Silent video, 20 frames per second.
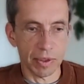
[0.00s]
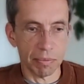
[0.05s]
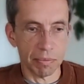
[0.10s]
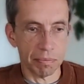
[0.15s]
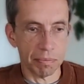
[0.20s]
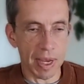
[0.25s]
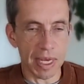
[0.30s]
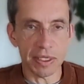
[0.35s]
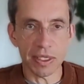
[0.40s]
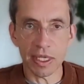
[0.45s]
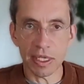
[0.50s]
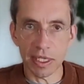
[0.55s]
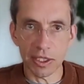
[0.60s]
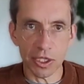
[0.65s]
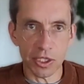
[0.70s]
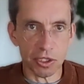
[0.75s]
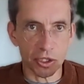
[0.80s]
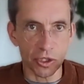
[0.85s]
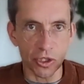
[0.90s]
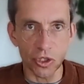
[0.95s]
Basically,
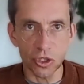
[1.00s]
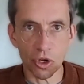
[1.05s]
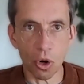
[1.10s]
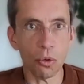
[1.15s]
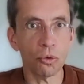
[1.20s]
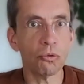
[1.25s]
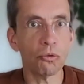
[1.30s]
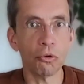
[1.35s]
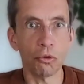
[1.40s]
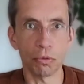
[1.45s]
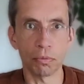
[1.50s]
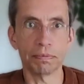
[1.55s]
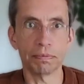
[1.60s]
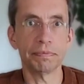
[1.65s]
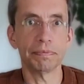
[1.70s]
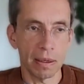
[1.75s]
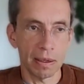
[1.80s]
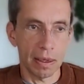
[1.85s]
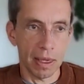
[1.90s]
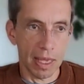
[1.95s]
just a stone room,
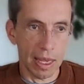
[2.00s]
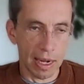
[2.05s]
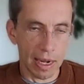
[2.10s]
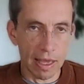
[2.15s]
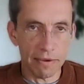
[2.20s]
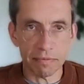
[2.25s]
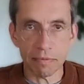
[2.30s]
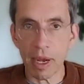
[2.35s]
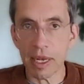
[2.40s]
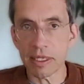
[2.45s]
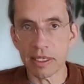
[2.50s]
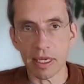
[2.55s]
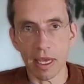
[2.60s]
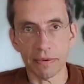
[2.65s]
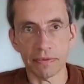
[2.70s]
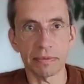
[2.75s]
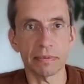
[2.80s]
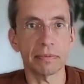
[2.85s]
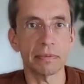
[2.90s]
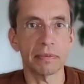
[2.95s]
11 by
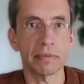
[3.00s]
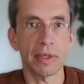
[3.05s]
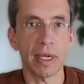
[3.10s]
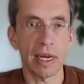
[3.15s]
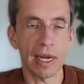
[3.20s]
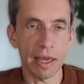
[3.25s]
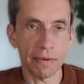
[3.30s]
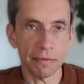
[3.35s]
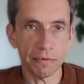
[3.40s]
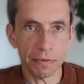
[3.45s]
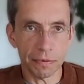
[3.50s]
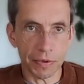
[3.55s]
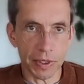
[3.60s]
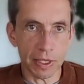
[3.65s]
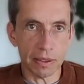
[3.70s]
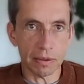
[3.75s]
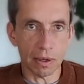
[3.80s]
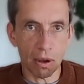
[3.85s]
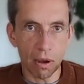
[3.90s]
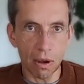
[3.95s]
7, 11
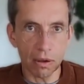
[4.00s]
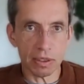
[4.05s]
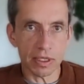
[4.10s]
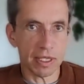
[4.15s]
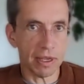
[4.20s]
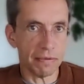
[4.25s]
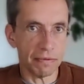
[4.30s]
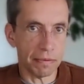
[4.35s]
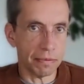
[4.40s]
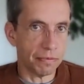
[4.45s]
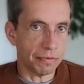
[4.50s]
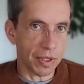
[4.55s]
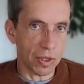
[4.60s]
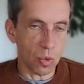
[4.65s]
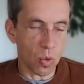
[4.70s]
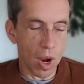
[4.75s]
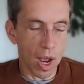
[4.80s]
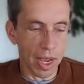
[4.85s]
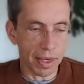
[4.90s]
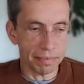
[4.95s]
feet long, 7 feet
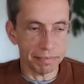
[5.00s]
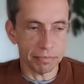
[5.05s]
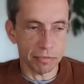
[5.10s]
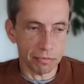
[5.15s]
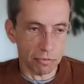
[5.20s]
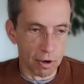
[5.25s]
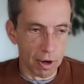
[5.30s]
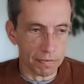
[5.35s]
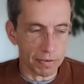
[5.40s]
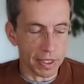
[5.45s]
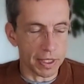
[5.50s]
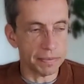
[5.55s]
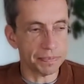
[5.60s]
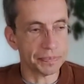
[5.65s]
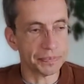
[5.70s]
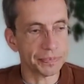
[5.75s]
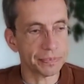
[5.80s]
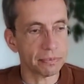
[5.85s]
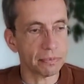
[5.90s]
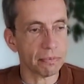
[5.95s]
wide, roughly.
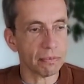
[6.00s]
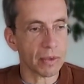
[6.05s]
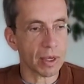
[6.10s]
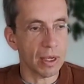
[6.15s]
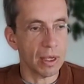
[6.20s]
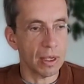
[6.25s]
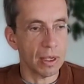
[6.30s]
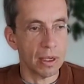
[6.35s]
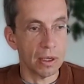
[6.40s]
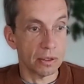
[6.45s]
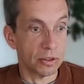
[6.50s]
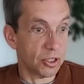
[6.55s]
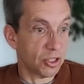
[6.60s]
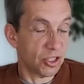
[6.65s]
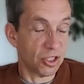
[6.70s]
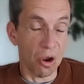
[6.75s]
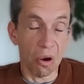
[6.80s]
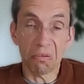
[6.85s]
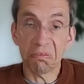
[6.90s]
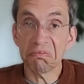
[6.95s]
Just
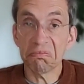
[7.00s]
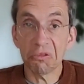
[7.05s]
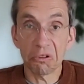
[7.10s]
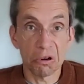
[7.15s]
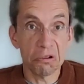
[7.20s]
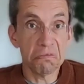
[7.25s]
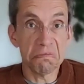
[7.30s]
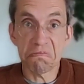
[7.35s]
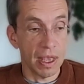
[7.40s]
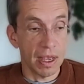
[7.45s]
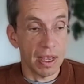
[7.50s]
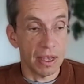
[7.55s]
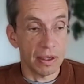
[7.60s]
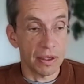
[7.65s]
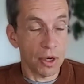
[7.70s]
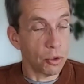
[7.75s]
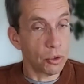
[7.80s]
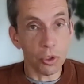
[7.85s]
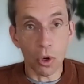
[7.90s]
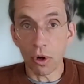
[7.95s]
stone room,
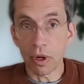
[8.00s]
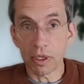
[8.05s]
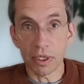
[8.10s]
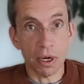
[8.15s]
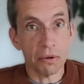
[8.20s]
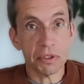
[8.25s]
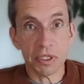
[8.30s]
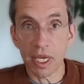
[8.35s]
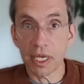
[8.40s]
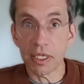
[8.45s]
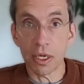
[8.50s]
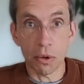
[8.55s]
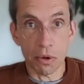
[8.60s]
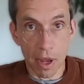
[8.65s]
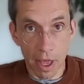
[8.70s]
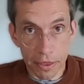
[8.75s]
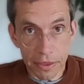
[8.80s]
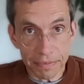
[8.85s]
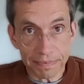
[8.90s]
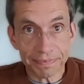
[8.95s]
no toilet, no sink, no
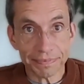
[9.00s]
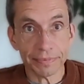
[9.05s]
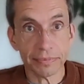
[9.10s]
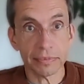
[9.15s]
nothing.